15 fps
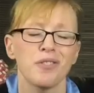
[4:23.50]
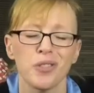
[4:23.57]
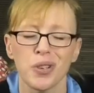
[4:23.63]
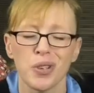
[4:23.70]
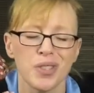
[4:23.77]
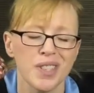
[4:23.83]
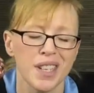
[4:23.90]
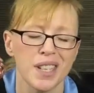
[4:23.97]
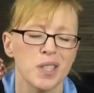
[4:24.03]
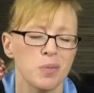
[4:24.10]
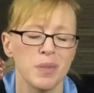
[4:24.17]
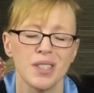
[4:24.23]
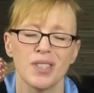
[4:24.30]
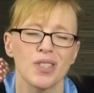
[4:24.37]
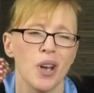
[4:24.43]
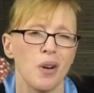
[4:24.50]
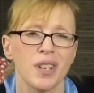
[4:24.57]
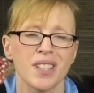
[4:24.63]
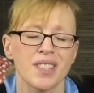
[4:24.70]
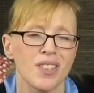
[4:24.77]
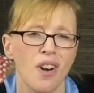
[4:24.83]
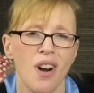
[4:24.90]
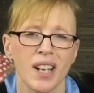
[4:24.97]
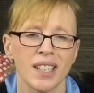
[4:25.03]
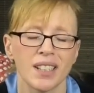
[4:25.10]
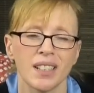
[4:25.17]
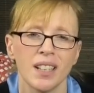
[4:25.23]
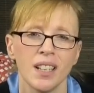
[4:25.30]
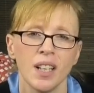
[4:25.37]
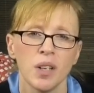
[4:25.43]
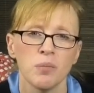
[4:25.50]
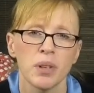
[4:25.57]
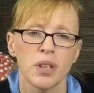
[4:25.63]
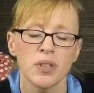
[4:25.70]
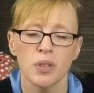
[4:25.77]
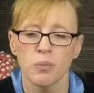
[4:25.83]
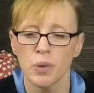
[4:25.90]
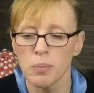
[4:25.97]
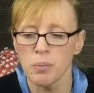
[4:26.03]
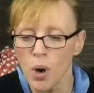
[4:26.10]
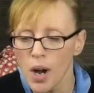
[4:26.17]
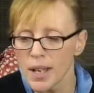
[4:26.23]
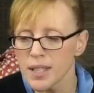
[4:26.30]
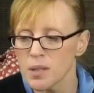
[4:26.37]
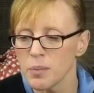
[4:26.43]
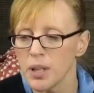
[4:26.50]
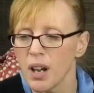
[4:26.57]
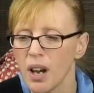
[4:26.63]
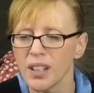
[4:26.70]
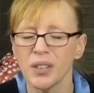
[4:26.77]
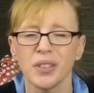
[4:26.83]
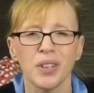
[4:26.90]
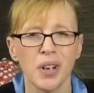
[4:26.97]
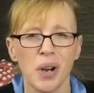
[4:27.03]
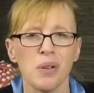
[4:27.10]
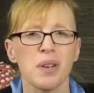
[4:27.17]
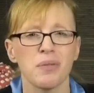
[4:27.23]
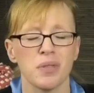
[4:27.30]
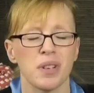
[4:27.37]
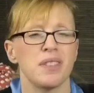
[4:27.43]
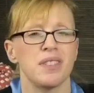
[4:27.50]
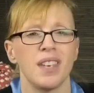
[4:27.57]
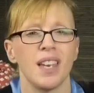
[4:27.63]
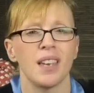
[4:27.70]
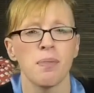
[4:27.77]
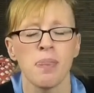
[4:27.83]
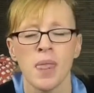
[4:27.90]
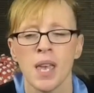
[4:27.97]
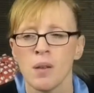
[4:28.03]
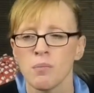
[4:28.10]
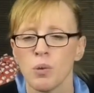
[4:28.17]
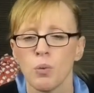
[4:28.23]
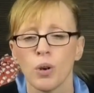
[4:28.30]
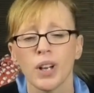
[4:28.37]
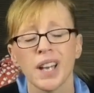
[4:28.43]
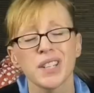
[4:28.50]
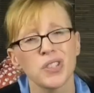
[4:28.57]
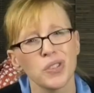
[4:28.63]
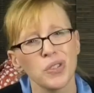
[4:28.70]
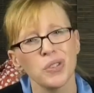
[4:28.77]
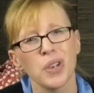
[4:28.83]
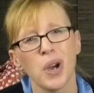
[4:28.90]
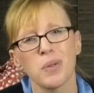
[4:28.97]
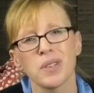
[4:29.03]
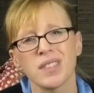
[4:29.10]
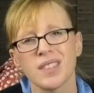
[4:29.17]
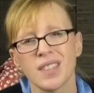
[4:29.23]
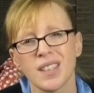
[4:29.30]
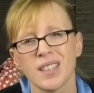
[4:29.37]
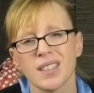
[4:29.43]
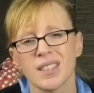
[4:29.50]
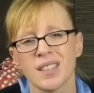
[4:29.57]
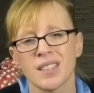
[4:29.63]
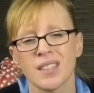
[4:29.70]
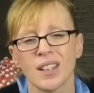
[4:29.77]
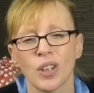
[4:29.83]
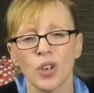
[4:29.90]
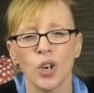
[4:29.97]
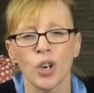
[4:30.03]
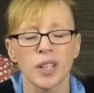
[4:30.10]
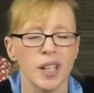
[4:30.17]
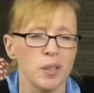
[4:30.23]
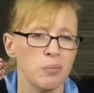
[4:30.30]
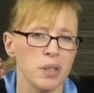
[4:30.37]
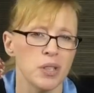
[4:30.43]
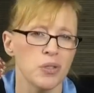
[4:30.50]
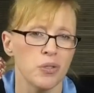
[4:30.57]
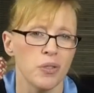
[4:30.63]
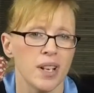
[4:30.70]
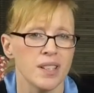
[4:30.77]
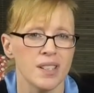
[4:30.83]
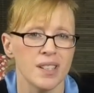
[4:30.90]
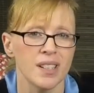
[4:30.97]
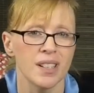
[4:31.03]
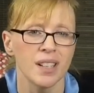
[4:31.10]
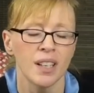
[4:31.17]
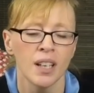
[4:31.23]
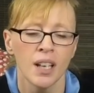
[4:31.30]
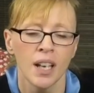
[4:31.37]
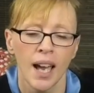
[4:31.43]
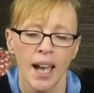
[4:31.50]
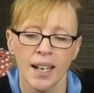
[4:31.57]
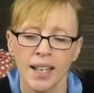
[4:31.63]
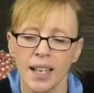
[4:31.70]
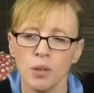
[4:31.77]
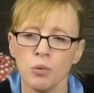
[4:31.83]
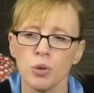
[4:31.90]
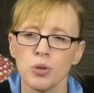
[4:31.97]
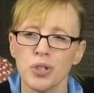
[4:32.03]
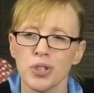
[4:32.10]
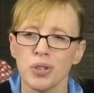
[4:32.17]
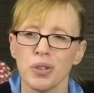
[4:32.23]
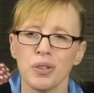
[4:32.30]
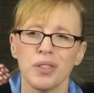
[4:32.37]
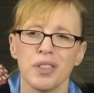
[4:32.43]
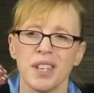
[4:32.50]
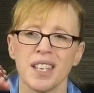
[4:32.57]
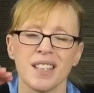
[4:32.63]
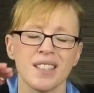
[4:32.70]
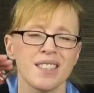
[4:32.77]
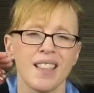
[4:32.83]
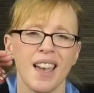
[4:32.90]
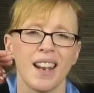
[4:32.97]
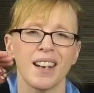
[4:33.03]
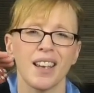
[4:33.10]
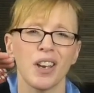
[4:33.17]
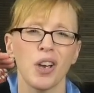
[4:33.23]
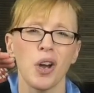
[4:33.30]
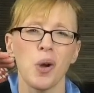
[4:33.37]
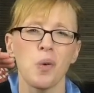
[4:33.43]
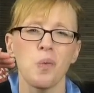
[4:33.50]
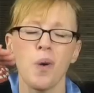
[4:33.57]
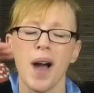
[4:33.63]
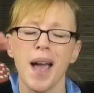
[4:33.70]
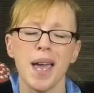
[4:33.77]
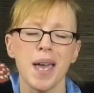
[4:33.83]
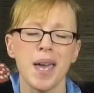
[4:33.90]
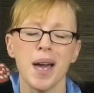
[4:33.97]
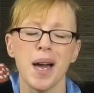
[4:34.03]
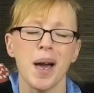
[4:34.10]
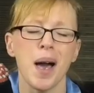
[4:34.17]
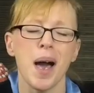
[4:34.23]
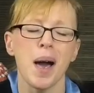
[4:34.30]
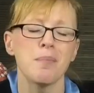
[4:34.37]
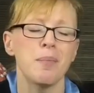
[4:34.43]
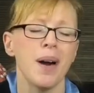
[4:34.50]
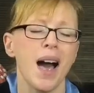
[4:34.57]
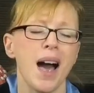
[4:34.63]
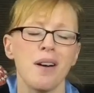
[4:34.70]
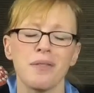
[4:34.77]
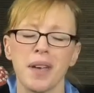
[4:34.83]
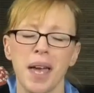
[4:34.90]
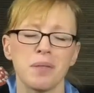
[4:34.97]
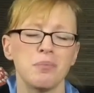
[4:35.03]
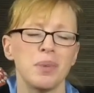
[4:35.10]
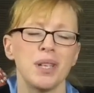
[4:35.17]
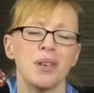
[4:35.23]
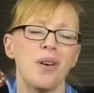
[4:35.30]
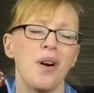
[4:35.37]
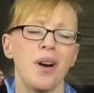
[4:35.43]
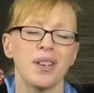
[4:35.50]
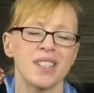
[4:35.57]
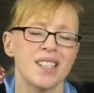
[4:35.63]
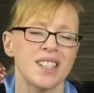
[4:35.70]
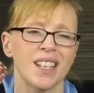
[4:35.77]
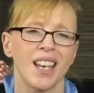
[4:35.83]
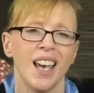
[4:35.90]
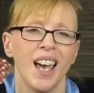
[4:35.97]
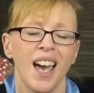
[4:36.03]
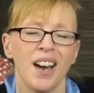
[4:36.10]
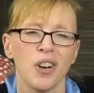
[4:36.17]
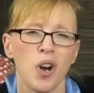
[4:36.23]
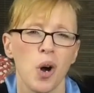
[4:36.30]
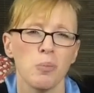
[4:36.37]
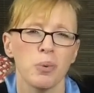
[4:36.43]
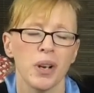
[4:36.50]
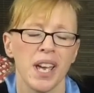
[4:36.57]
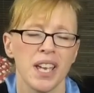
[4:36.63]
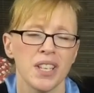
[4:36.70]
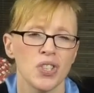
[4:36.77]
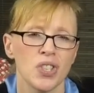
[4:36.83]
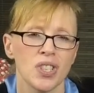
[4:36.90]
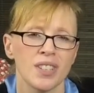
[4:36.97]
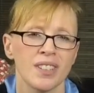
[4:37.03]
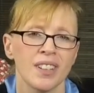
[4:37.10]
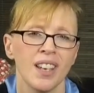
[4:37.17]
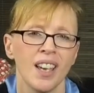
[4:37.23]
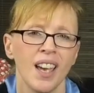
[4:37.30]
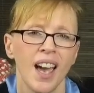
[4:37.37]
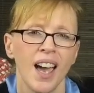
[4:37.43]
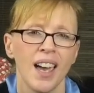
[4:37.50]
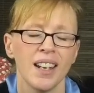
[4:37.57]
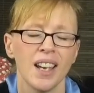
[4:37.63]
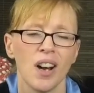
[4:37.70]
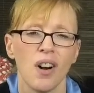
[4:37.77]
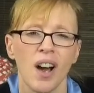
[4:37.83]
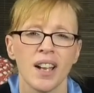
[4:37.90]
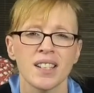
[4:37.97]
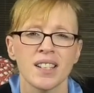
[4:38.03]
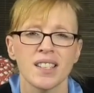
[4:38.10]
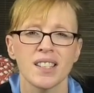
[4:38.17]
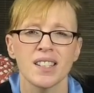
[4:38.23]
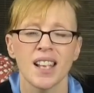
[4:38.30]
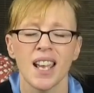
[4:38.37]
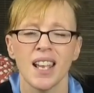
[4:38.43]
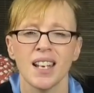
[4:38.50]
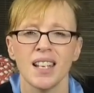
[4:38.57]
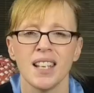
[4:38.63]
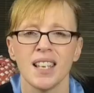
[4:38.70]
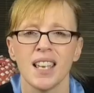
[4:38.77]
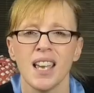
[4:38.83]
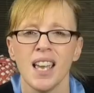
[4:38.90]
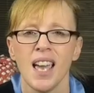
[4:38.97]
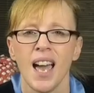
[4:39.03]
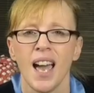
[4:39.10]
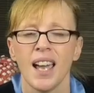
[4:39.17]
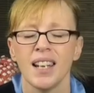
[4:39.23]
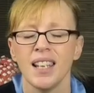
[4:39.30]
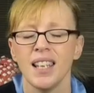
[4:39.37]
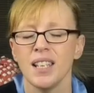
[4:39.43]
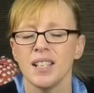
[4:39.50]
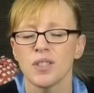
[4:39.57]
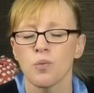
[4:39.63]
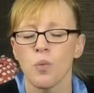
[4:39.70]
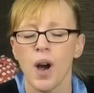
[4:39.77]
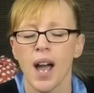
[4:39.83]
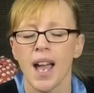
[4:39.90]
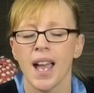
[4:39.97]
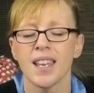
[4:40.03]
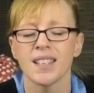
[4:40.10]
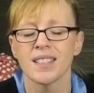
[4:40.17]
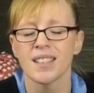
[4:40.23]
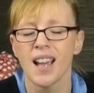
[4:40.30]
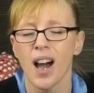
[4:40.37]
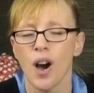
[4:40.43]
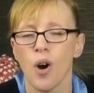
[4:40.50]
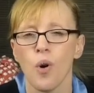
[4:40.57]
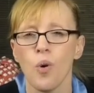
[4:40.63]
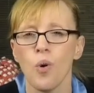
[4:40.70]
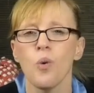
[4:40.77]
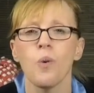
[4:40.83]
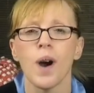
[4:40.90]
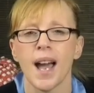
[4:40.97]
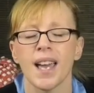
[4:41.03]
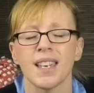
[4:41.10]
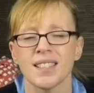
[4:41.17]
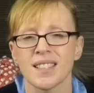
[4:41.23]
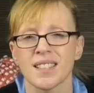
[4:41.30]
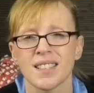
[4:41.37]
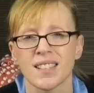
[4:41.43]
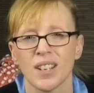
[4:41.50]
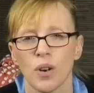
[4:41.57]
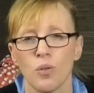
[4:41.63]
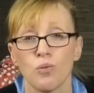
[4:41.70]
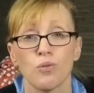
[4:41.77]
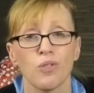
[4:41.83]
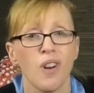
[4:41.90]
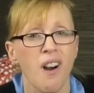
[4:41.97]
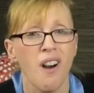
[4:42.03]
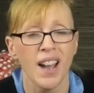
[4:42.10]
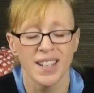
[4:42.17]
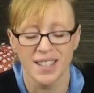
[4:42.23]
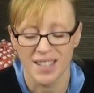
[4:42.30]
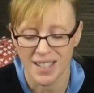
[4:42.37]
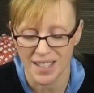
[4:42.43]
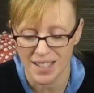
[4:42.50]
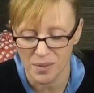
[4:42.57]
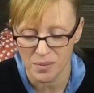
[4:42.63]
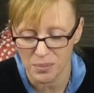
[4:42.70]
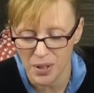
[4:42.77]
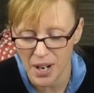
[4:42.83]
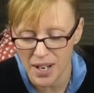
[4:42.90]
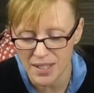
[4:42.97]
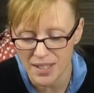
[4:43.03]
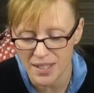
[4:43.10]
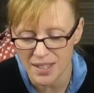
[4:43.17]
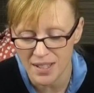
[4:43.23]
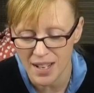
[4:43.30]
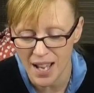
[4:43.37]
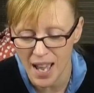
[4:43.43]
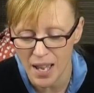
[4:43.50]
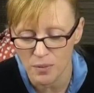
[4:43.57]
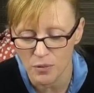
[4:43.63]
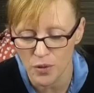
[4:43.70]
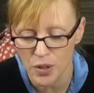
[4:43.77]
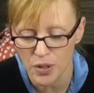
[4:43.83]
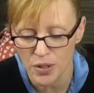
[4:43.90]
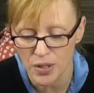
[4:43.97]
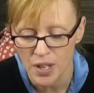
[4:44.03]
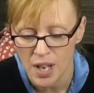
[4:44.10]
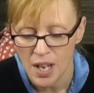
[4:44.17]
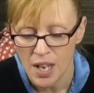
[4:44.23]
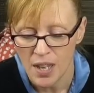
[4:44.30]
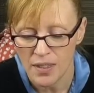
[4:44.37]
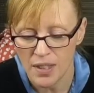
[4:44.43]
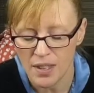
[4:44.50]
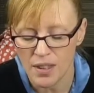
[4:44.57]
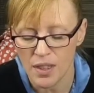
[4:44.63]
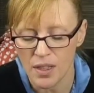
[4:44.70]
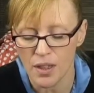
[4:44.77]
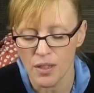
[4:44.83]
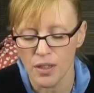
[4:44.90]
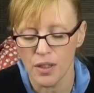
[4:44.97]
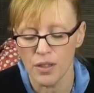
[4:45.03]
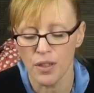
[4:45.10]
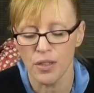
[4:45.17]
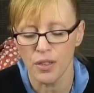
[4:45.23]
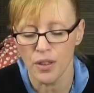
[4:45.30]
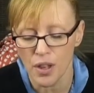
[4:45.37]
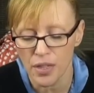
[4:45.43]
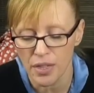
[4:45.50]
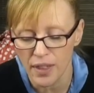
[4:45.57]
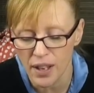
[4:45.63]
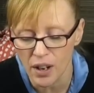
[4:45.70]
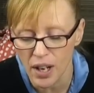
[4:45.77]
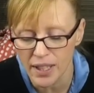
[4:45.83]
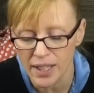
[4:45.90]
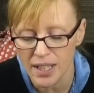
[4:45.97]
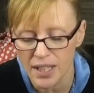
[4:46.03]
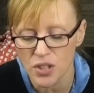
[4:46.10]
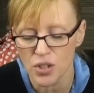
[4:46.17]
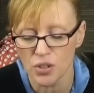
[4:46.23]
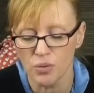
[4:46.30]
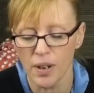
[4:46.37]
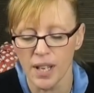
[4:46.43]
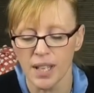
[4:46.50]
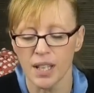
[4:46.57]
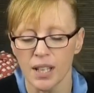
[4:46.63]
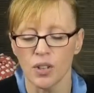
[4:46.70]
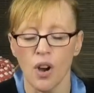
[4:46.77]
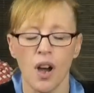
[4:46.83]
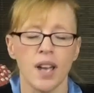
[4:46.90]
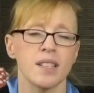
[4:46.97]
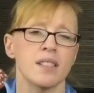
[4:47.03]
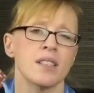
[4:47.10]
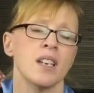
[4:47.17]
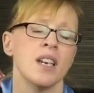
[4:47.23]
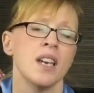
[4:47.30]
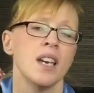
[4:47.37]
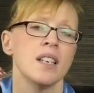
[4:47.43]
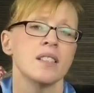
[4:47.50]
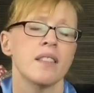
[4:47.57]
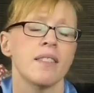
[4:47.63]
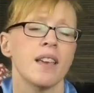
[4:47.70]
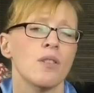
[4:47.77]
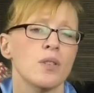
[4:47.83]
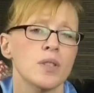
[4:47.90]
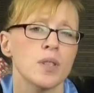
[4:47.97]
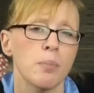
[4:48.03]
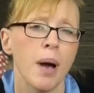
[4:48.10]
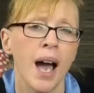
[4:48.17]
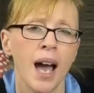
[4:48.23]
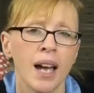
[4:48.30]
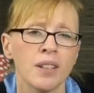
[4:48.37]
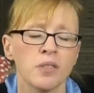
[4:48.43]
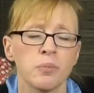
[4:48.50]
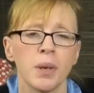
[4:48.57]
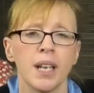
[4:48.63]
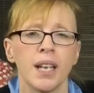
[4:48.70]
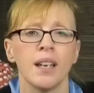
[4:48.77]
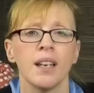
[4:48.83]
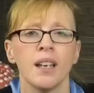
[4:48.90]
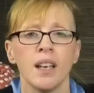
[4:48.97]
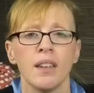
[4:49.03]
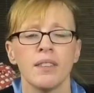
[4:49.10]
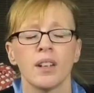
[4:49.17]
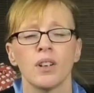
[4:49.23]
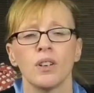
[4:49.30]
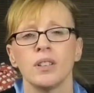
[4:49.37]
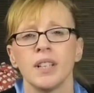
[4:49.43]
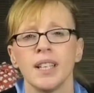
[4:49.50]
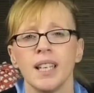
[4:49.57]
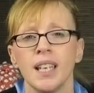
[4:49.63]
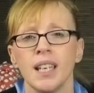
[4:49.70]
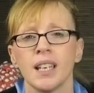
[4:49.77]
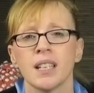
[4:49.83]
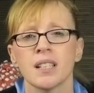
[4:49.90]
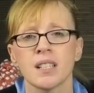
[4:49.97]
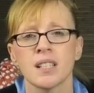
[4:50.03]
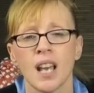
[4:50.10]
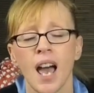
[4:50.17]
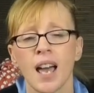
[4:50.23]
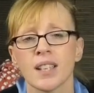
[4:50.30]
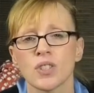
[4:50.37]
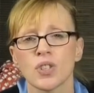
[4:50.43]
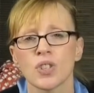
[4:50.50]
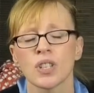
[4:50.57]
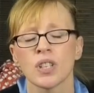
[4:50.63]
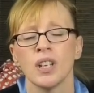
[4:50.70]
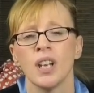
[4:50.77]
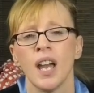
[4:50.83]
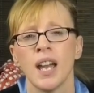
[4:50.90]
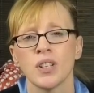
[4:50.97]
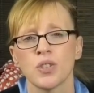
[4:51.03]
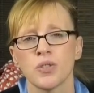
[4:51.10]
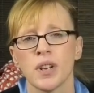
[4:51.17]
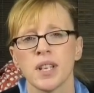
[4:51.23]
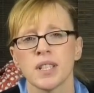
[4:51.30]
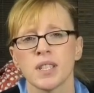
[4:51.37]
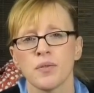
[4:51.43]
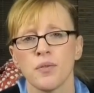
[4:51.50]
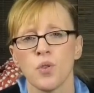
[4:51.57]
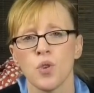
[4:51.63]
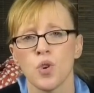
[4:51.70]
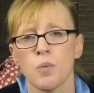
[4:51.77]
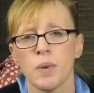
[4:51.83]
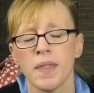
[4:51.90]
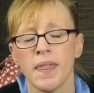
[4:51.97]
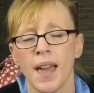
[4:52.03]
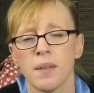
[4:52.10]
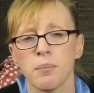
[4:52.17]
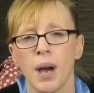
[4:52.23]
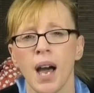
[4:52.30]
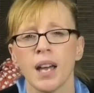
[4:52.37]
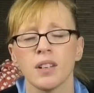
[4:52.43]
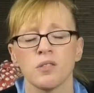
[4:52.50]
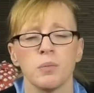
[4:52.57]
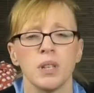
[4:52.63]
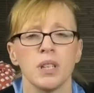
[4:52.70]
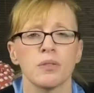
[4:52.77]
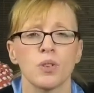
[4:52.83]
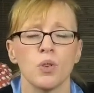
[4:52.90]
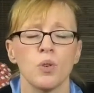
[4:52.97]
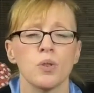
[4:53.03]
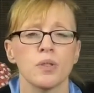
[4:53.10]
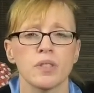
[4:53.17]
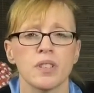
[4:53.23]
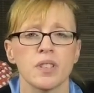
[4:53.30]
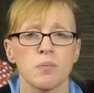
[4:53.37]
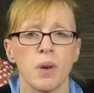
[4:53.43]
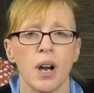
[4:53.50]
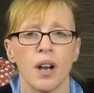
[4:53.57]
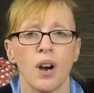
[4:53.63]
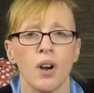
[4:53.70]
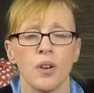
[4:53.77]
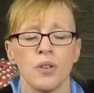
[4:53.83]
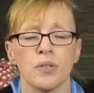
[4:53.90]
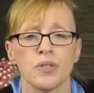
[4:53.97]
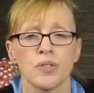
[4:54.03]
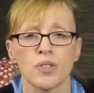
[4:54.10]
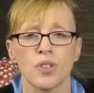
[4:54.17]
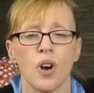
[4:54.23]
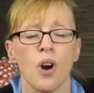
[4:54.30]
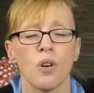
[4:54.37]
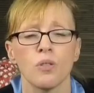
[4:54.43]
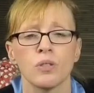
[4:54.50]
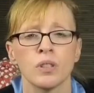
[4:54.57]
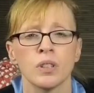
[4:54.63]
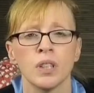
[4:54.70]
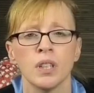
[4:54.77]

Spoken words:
verse gets me so excited because it reminds me I don't know everything, but what I do know is this, is that God can be trusted, and He will do things that go way above and beyond our comprehension and our understanding, and His ways are always right. Praise His name. The third thing I need to recognise is that there is a part of me that only He can touch and transform, and that part of me, of course, is my own soul.